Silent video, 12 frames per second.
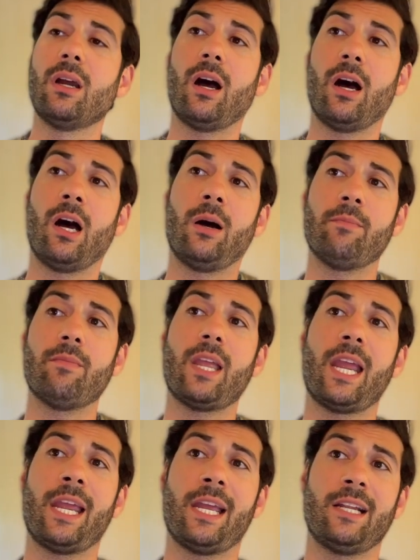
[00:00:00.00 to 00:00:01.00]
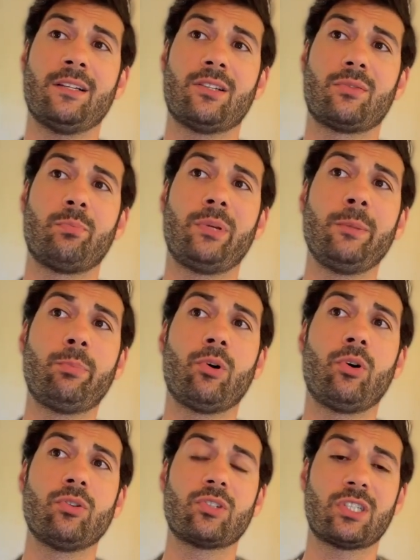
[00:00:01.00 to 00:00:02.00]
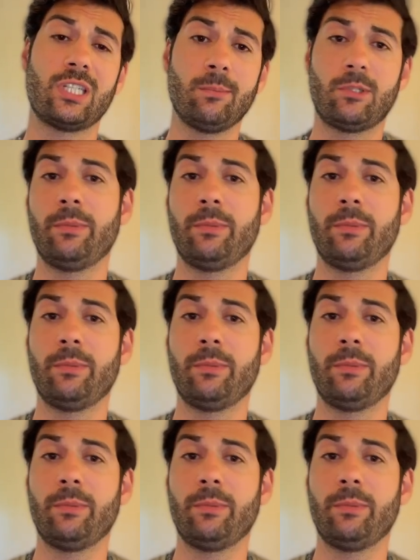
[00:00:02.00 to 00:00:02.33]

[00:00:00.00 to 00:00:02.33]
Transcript: um, and people seem